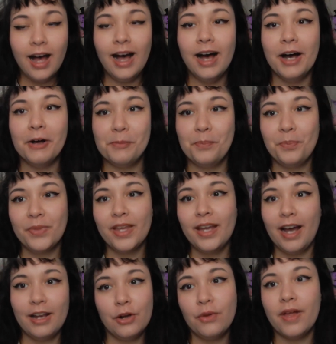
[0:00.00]

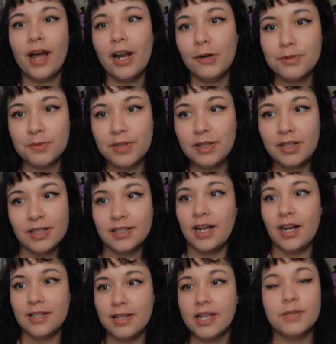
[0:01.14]
I know that helps me because it
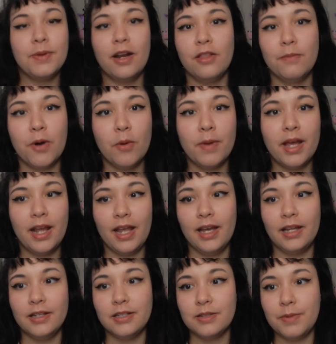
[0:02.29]
kind of takes me out of the moment
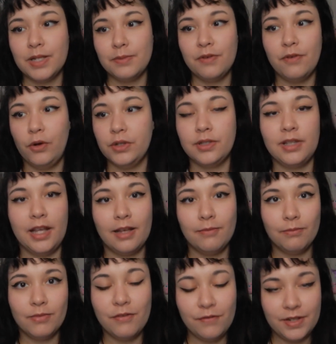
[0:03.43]
and makes me focus on
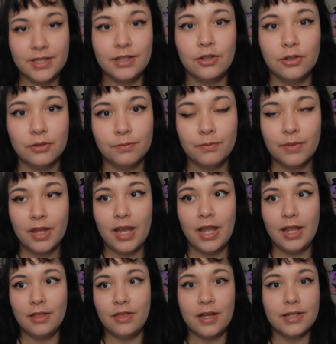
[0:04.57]
like the physical
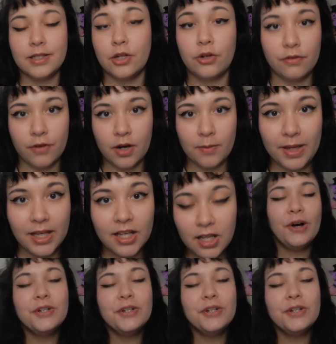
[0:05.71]
things that are in of me.